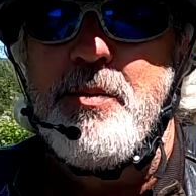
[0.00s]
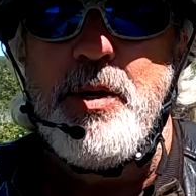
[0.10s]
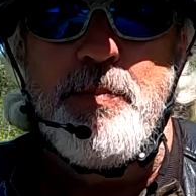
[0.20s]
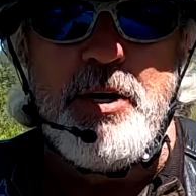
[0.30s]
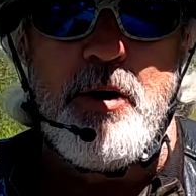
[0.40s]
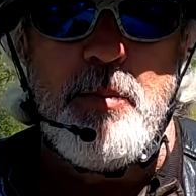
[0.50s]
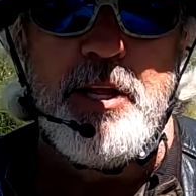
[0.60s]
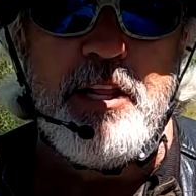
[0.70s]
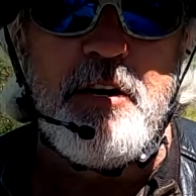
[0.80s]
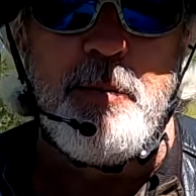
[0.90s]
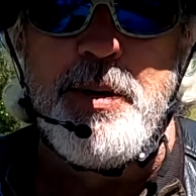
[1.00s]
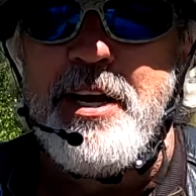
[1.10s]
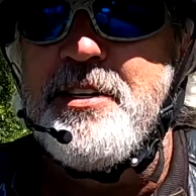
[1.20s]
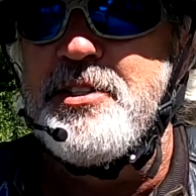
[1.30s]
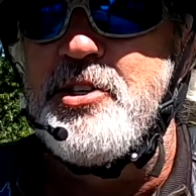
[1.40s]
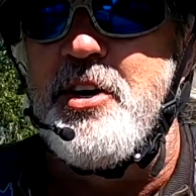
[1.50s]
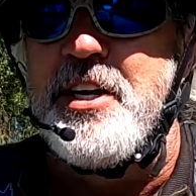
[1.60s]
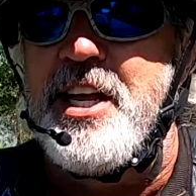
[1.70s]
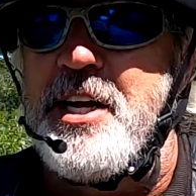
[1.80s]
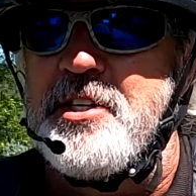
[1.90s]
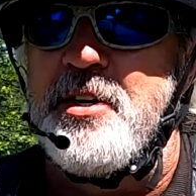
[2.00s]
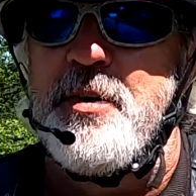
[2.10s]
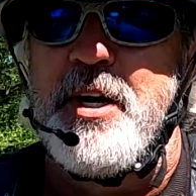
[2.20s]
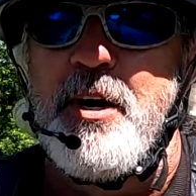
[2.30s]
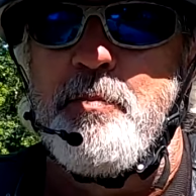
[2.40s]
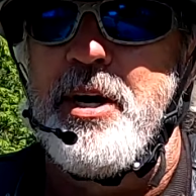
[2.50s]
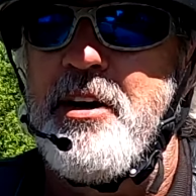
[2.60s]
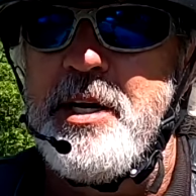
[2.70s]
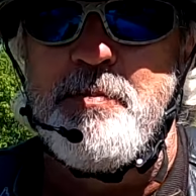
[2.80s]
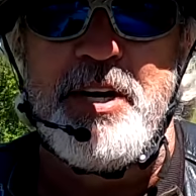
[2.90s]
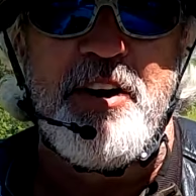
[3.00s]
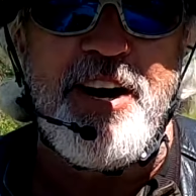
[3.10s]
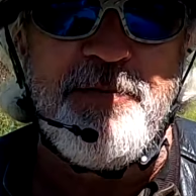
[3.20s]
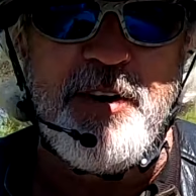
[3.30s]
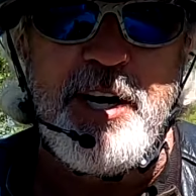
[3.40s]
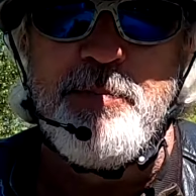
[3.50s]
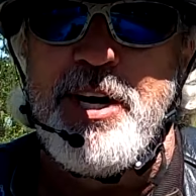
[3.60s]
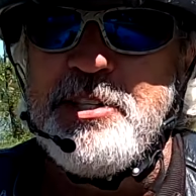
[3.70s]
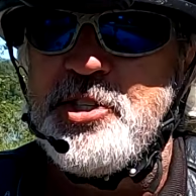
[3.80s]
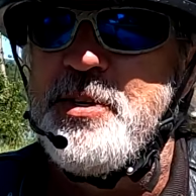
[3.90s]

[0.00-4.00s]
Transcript: We've been home a little bit during that 2-year period, but not very much.